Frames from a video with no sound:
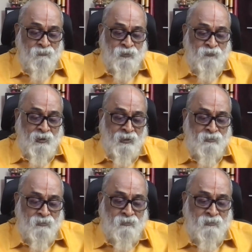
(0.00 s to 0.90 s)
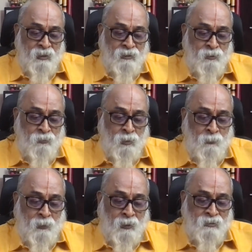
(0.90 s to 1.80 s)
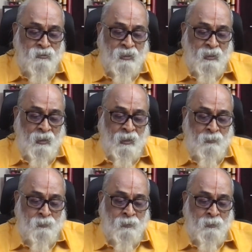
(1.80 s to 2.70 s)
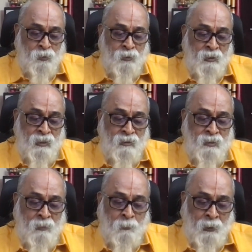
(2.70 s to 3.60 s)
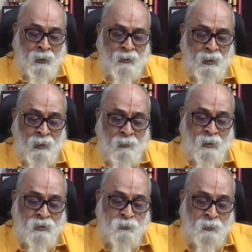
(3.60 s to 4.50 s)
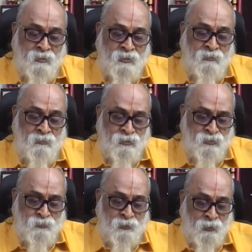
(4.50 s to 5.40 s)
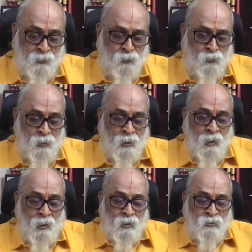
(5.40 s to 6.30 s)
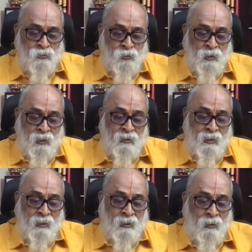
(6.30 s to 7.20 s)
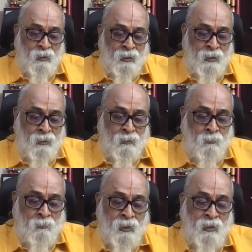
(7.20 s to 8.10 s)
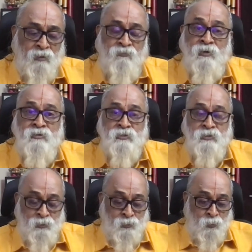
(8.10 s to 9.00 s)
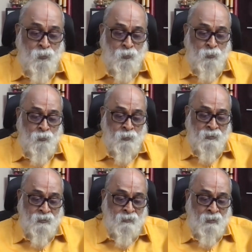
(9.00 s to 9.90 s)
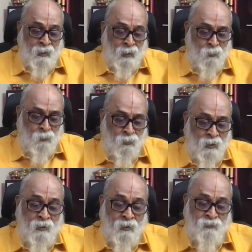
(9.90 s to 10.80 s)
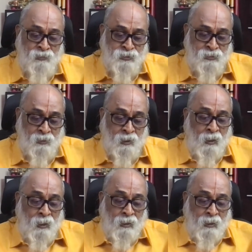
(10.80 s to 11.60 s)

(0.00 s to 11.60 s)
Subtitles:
With faith that your prayers can help them to heal their pain, I am expressing this with you so that they can lead many of us to you with love and affection.